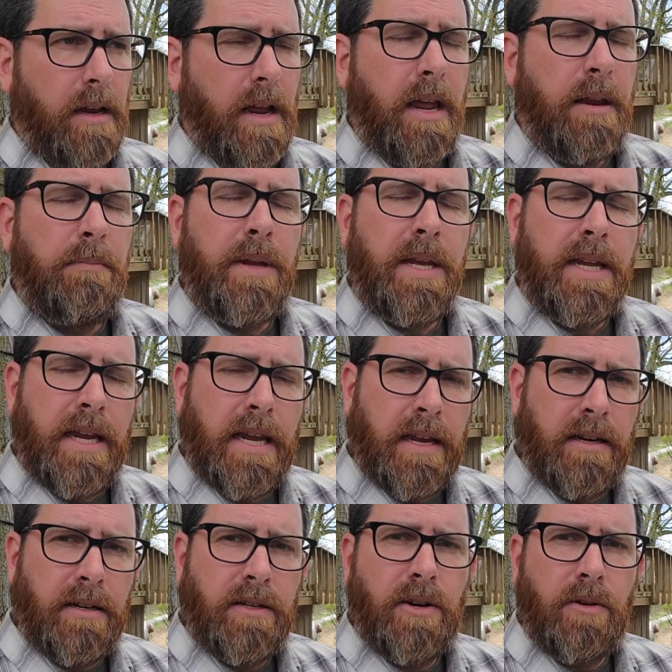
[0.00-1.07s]
and
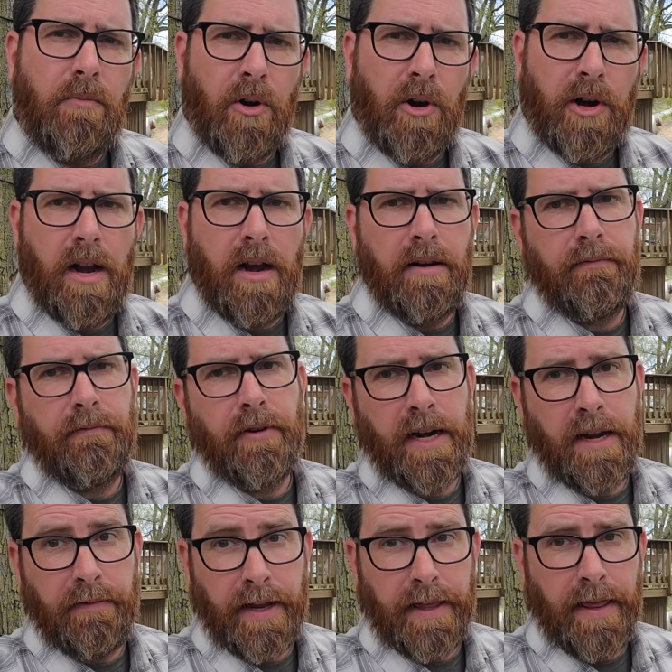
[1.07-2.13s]
begin to work on
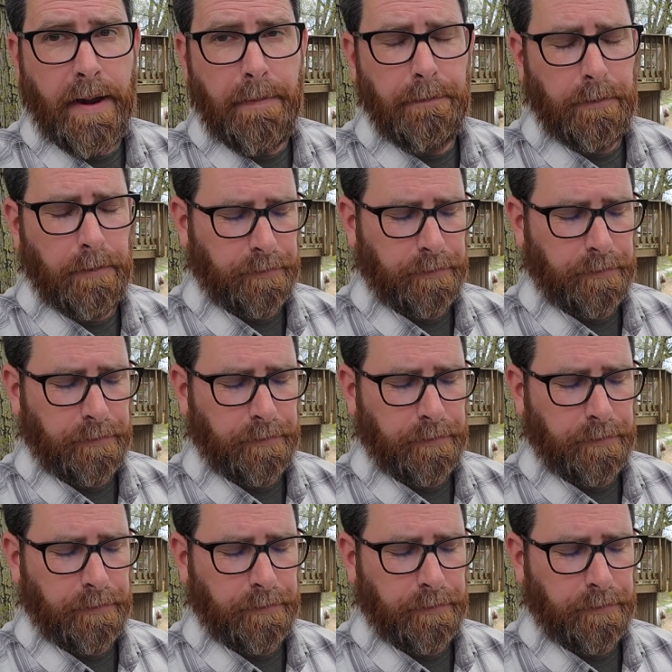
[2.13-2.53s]
forgiving them.